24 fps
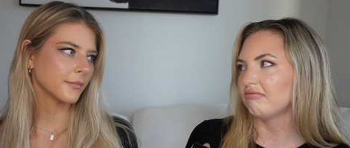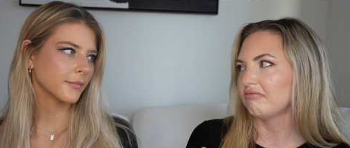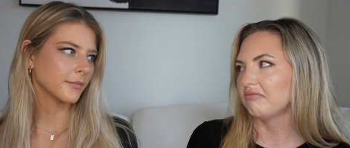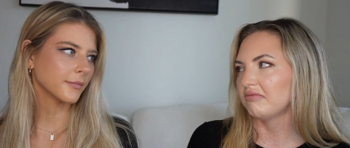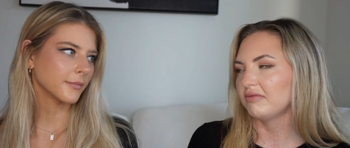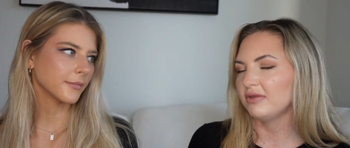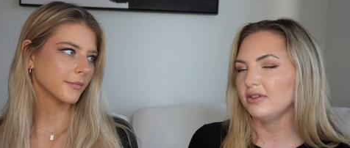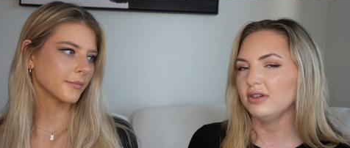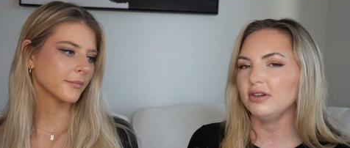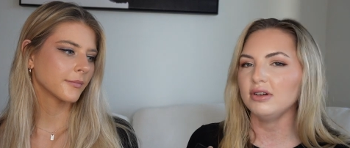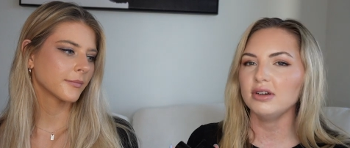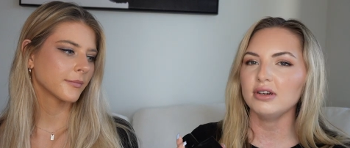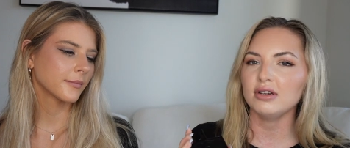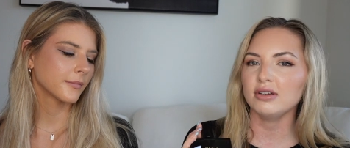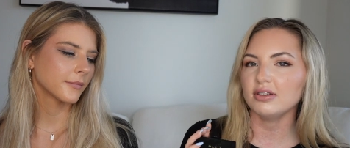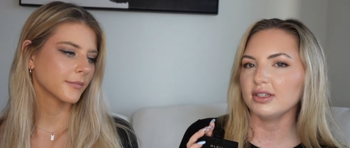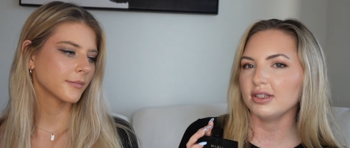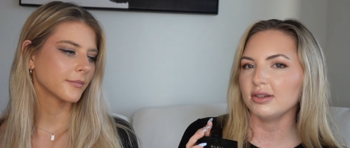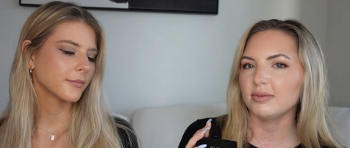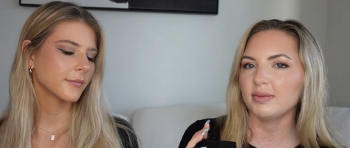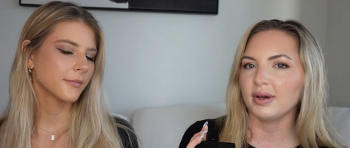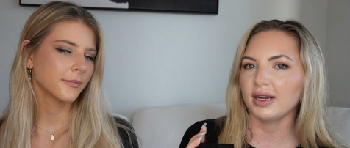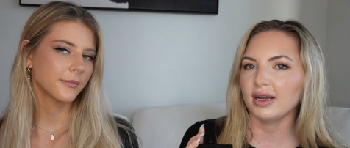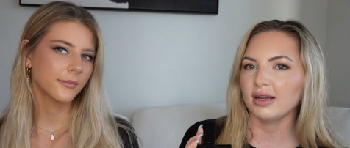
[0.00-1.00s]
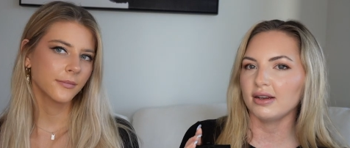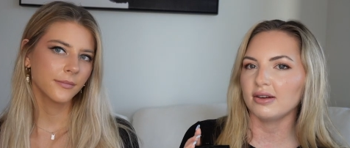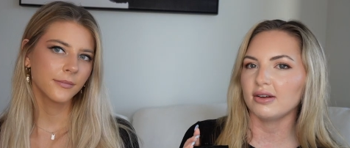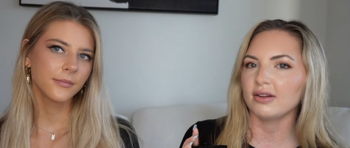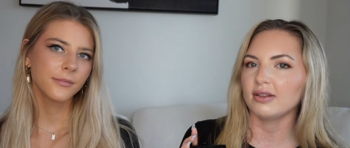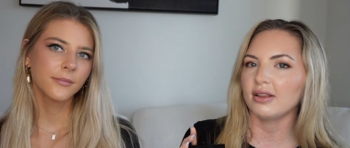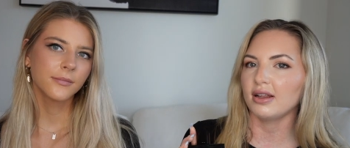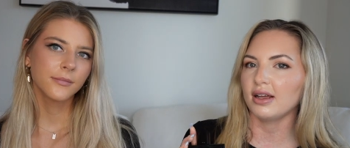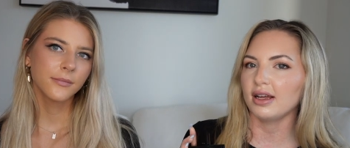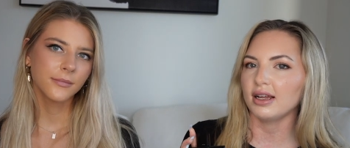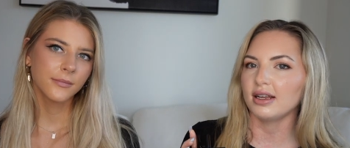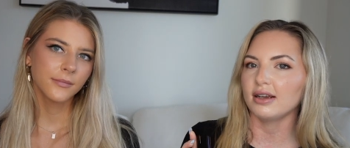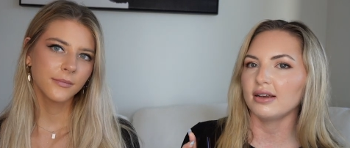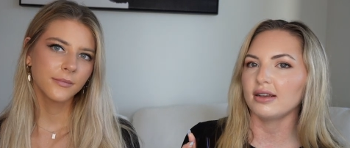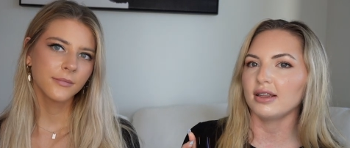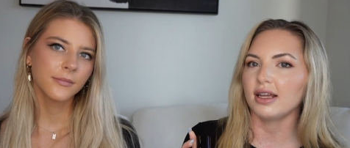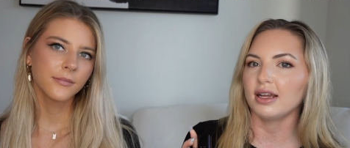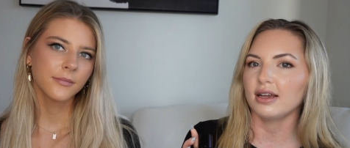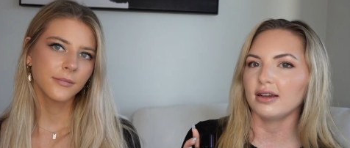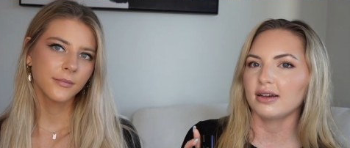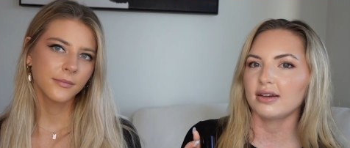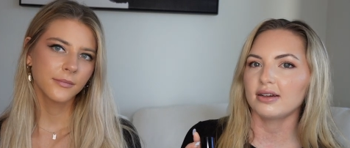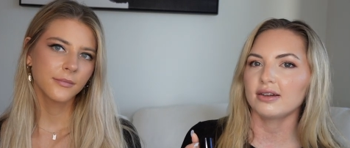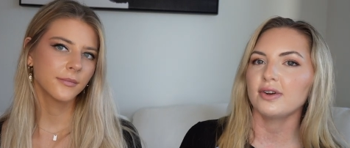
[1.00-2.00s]
Speaker 1: -hmm. You could also buy it online,
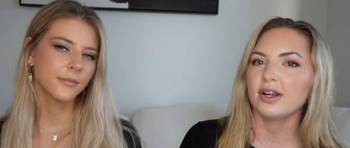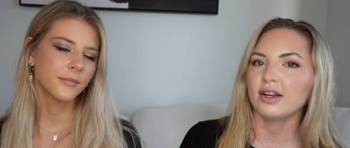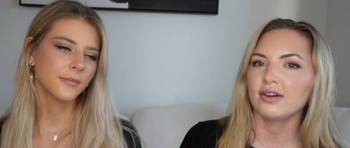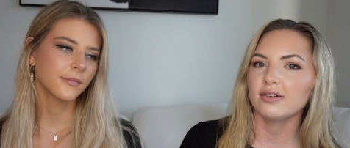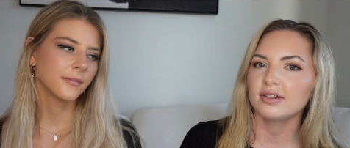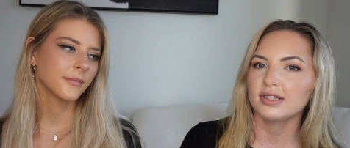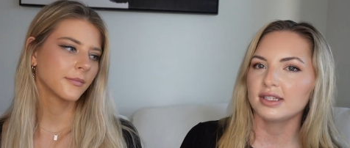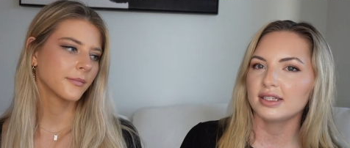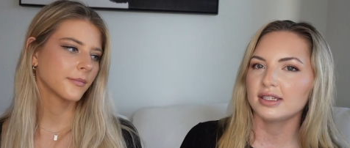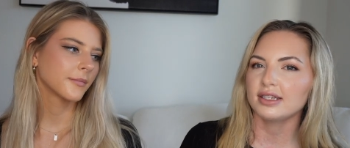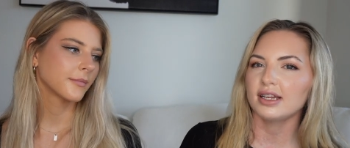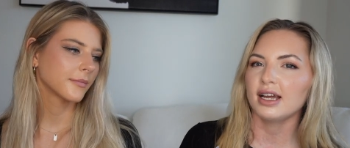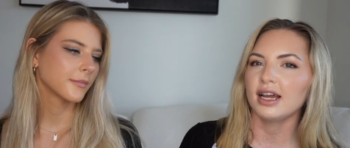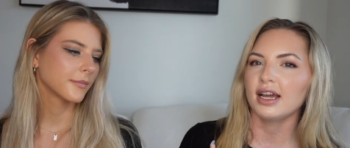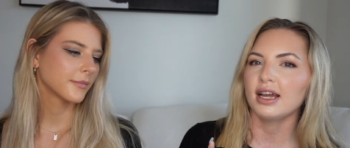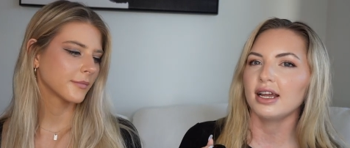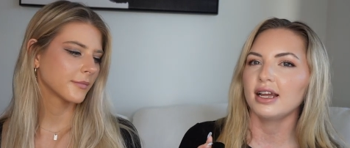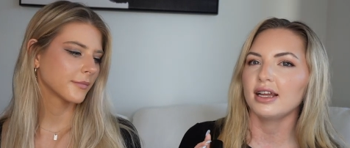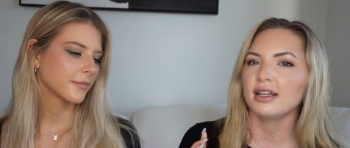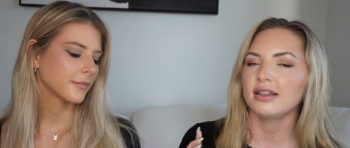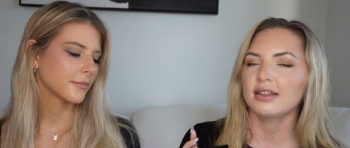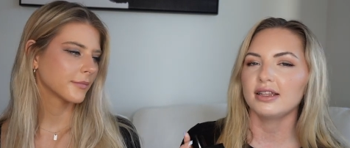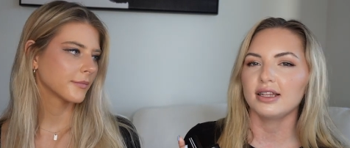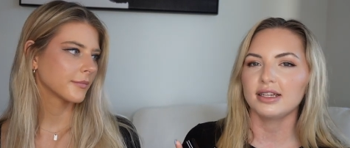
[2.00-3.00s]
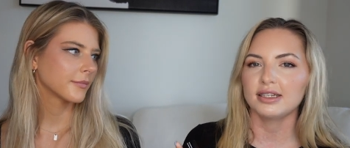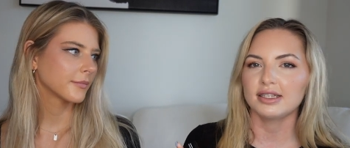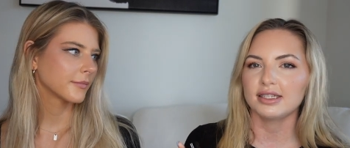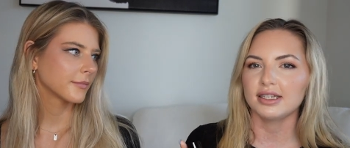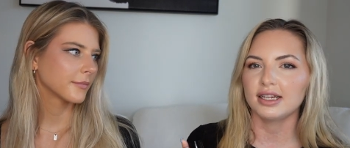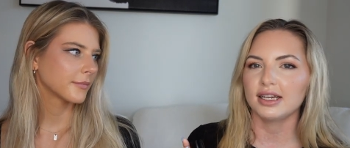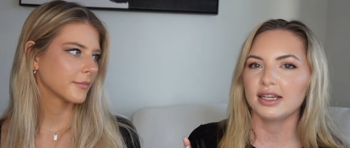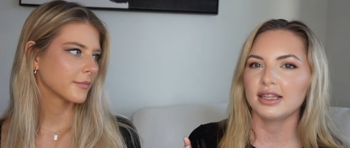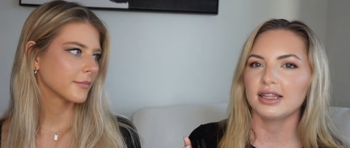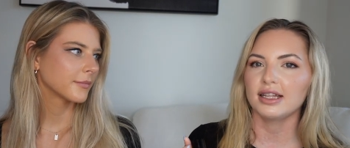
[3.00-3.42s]
like FragranceNet, things like